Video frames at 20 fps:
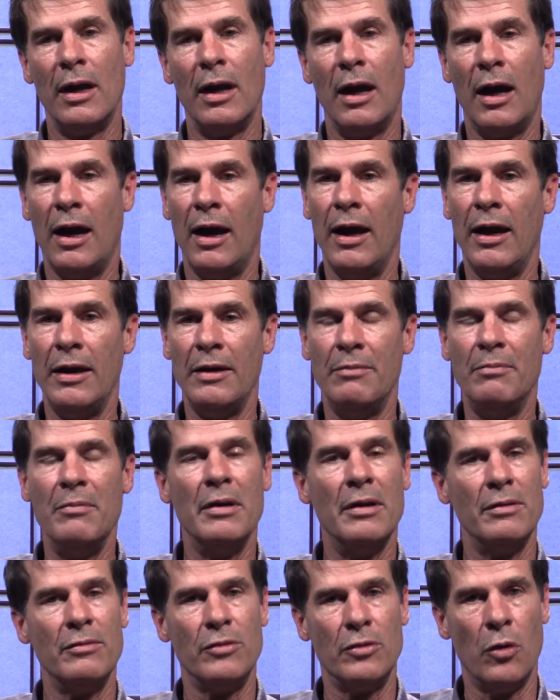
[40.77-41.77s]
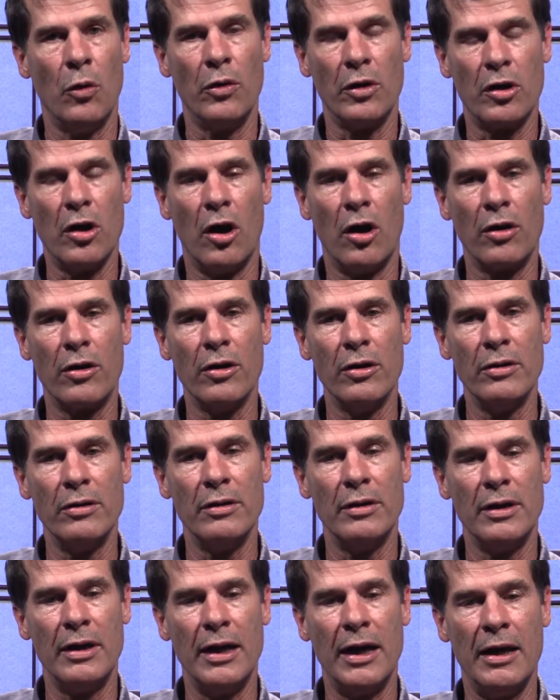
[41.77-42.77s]
I go to Concord
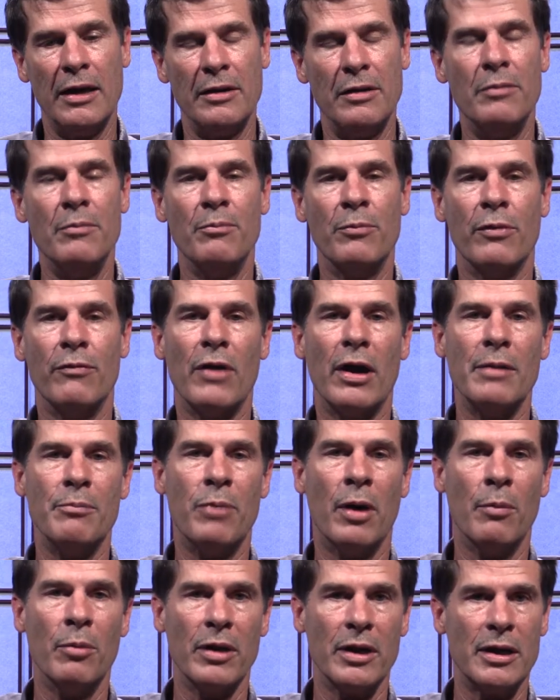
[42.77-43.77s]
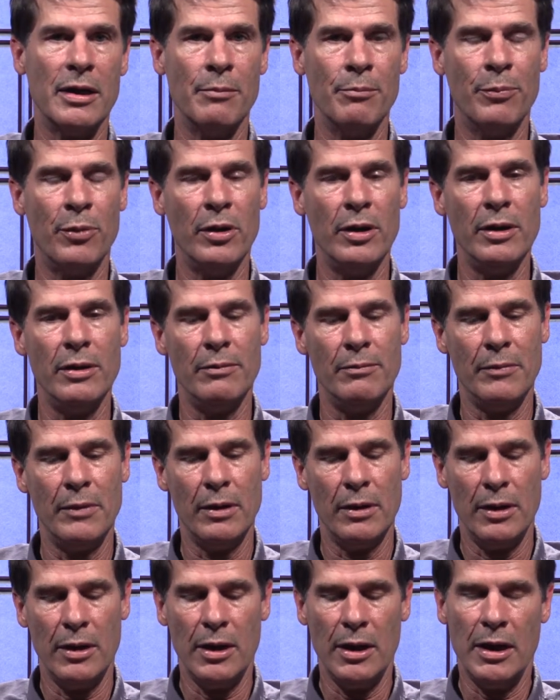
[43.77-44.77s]
and provide public input
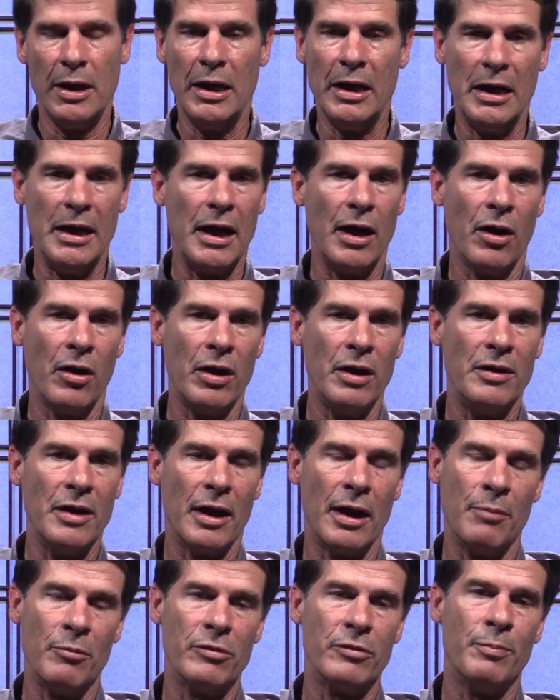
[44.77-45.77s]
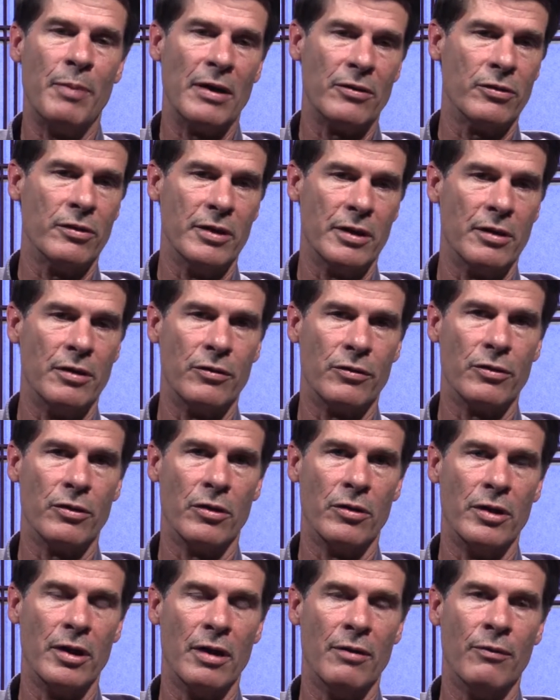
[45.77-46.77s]
in an area that I'm especially
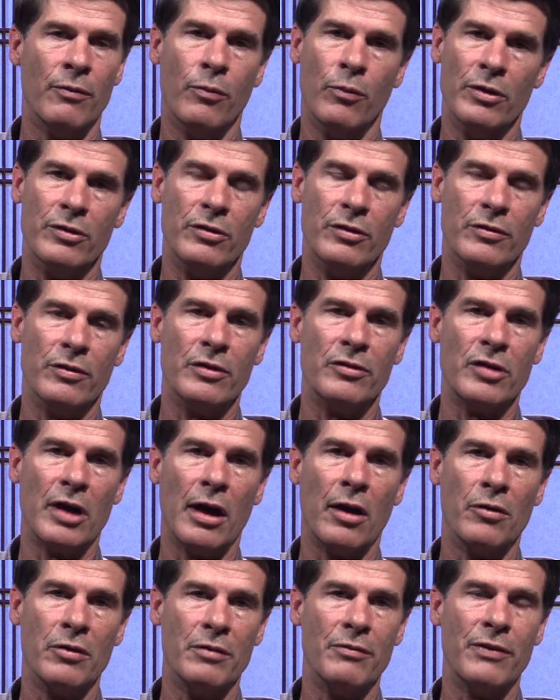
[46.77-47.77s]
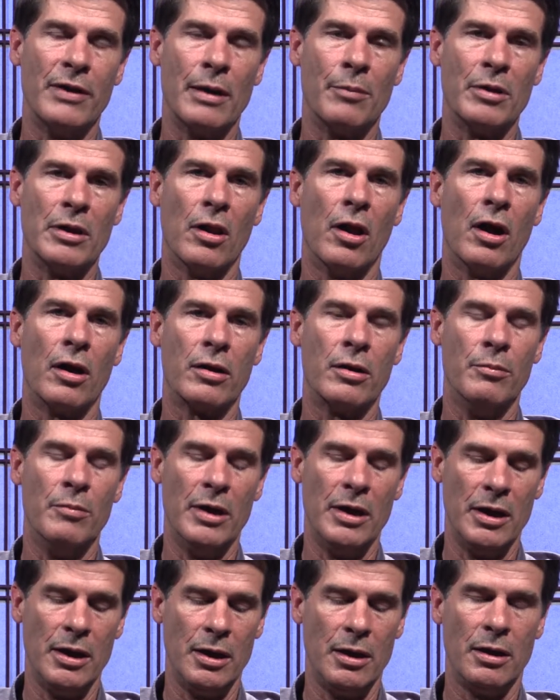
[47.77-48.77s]
concerned of, which is the Child and Family Law
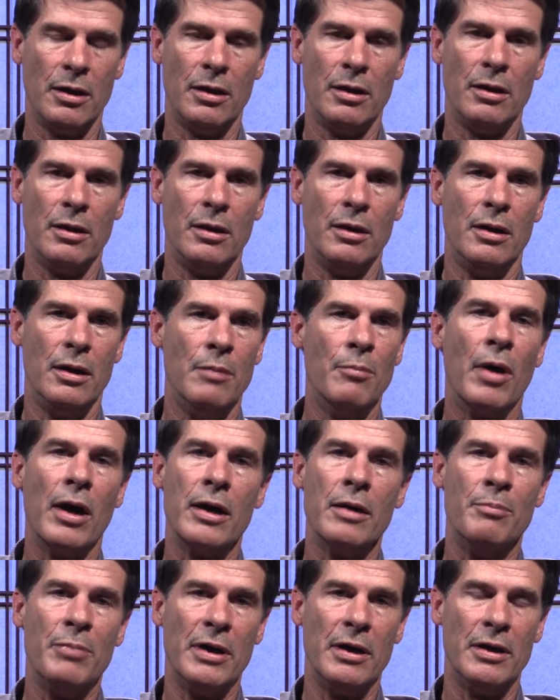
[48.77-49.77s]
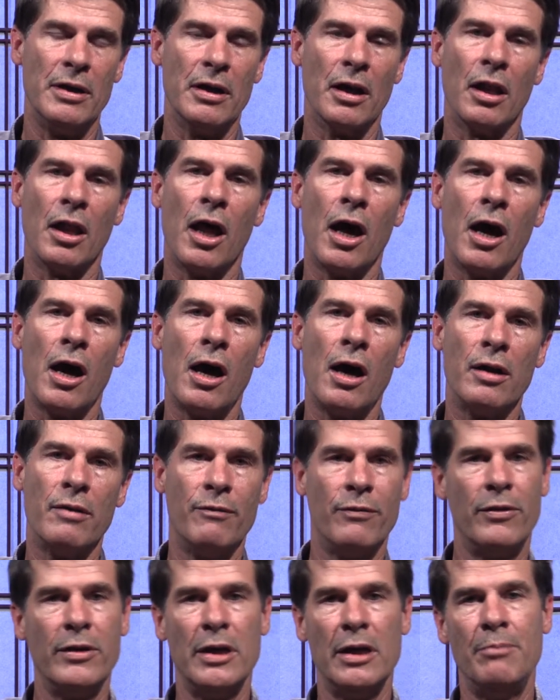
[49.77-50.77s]
Committee. In my opinion, a lot
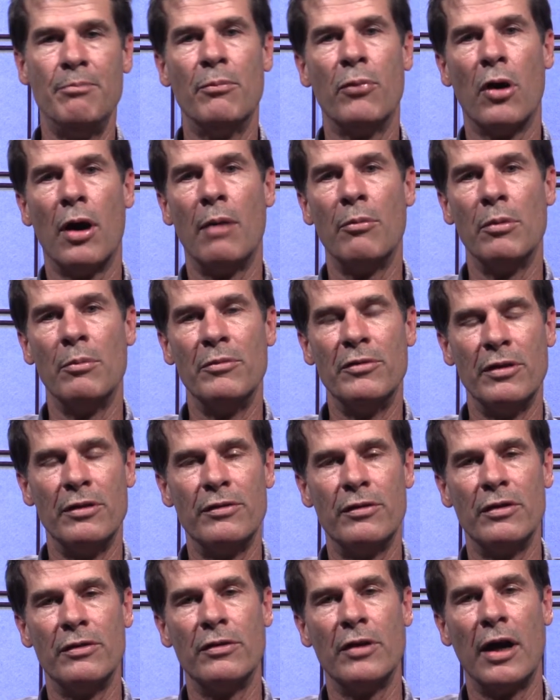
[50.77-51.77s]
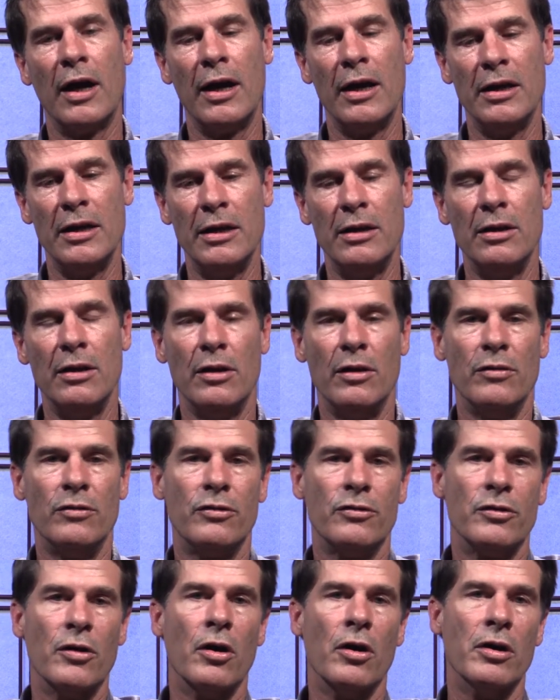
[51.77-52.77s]
of the problems in society
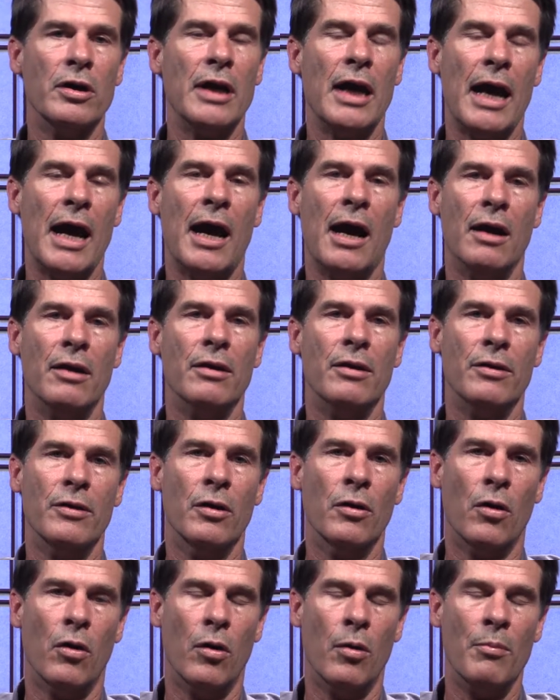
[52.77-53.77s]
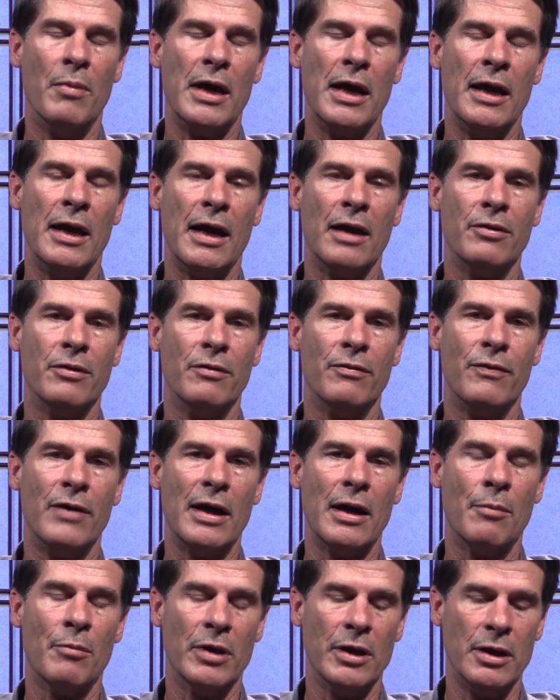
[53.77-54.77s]
start at the home and at the
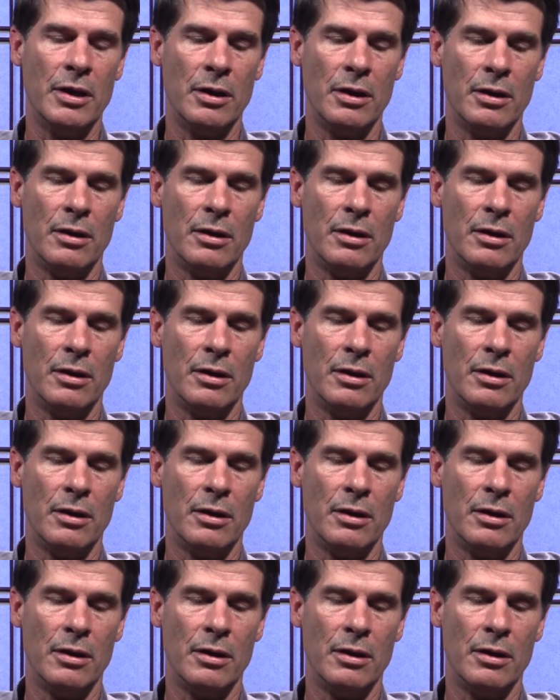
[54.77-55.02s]
family.